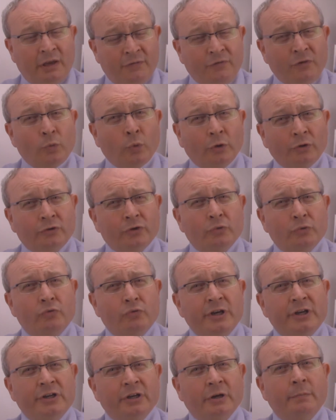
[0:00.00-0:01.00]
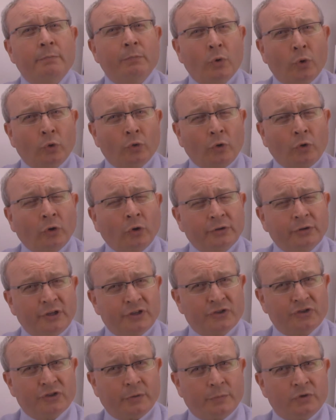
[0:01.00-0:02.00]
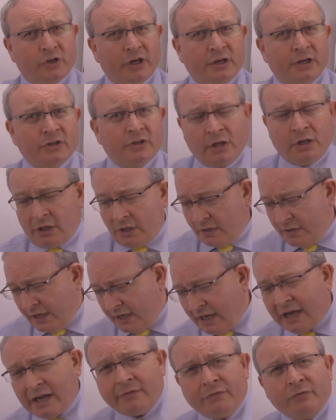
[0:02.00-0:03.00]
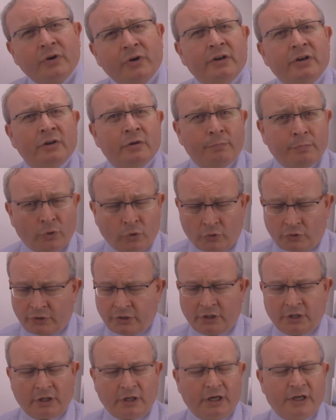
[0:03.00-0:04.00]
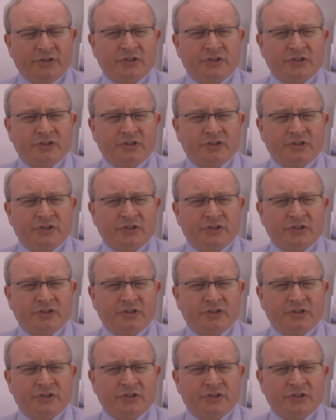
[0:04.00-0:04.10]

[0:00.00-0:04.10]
If you want to read up more on this subject, then I've written a book.